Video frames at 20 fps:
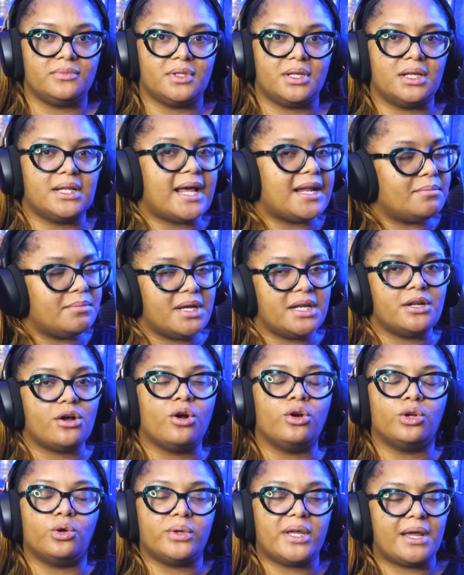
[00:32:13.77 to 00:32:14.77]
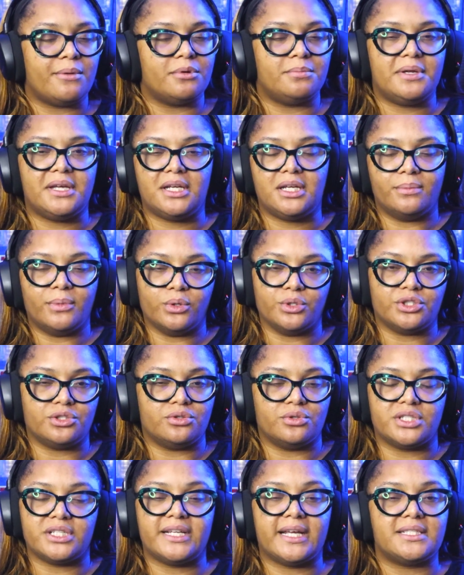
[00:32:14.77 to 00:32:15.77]
A lot of men aren't okay with being
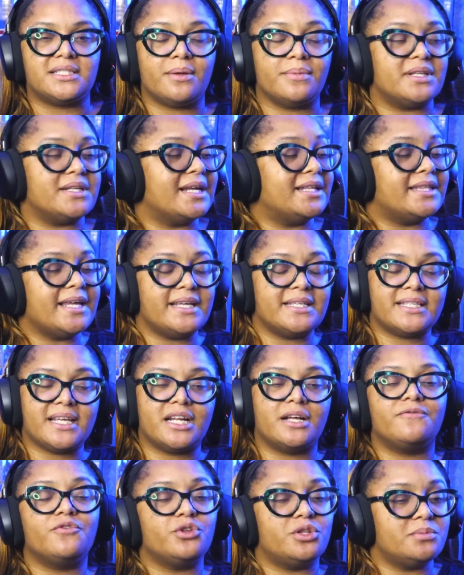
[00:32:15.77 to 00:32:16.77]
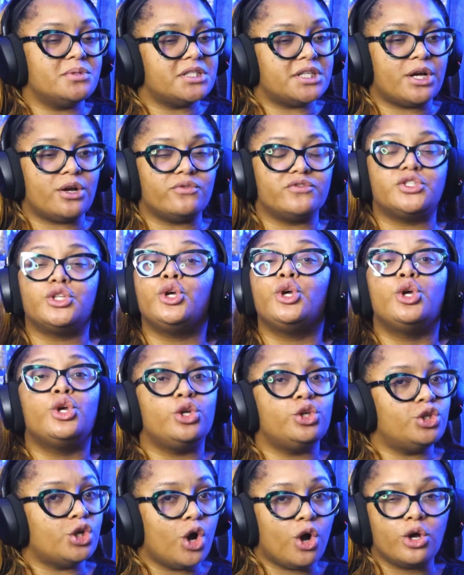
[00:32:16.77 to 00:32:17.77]
emotional, and that's something that they set up for themselves.
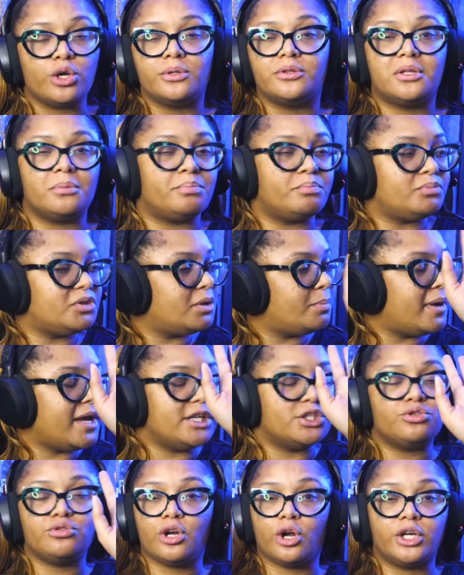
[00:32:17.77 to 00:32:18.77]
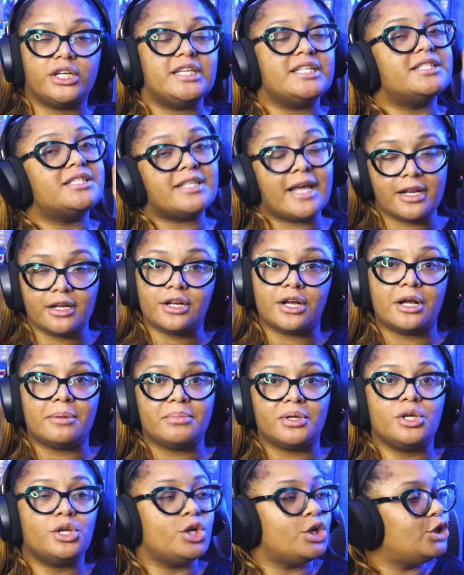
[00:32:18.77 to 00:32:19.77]
Y'all, the patriarchy set it up.
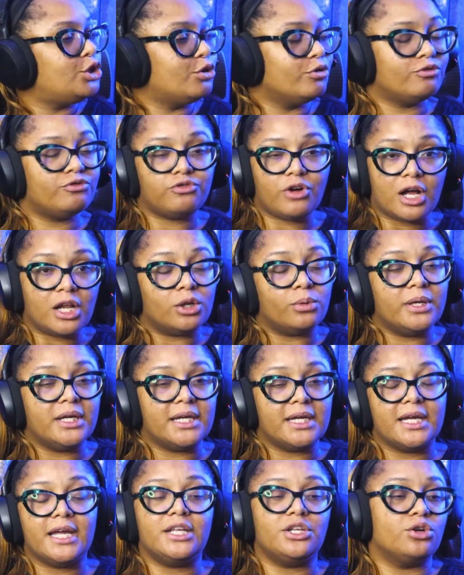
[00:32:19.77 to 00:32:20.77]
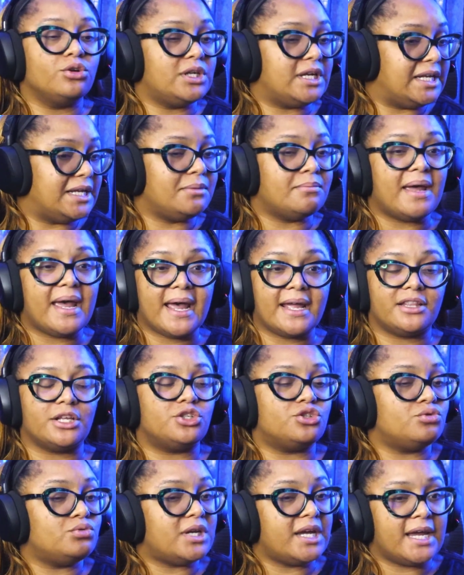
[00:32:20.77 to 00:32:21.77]
You're following it, and you're getting mad
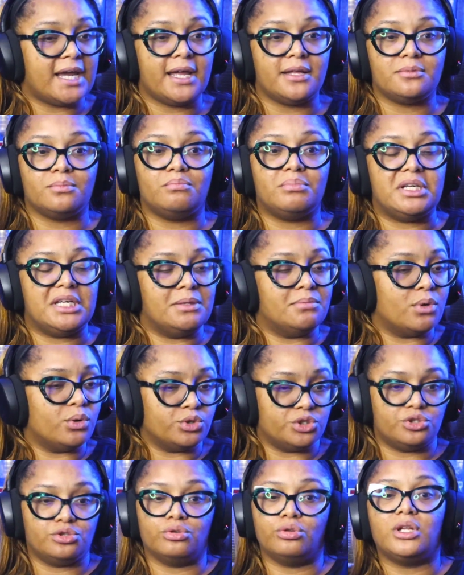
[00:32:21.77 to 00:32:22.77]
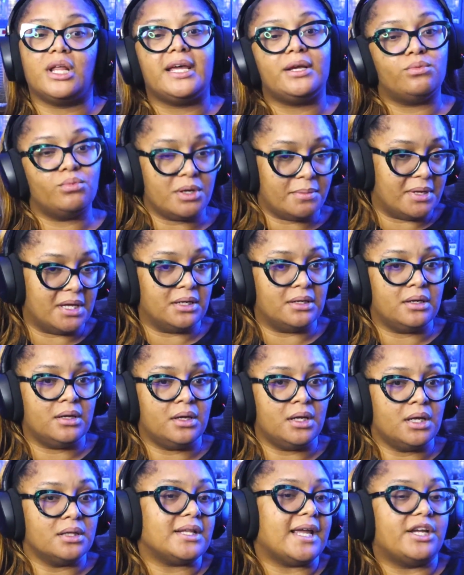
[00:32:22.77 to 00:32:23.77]
that you can't be emotional like women.
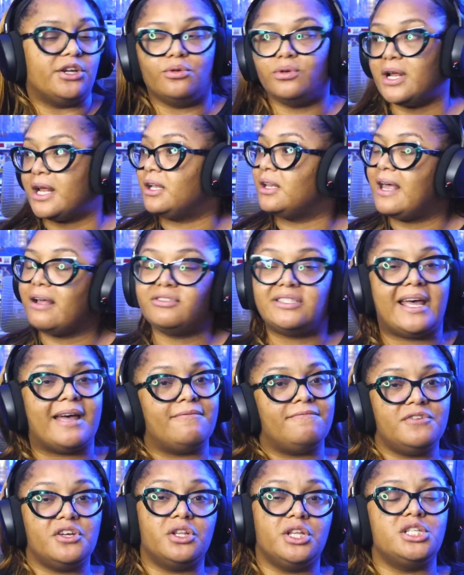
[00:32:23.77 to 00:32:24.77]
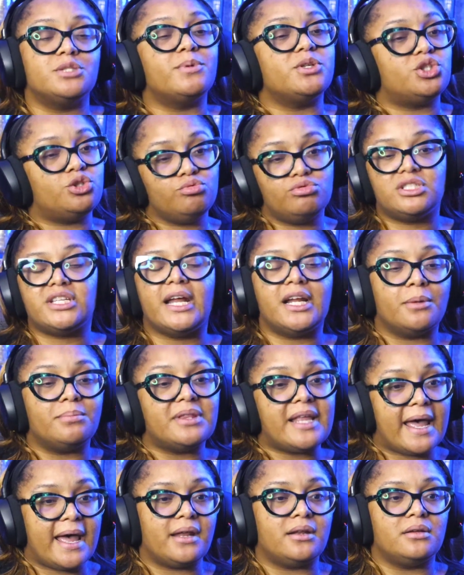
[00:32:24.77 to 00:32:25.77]
Like, you're not allowed to have feelings, but you set up
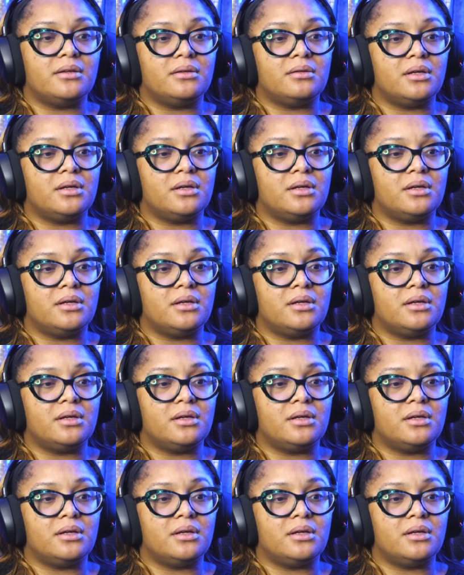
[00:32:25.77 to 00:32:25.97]
that.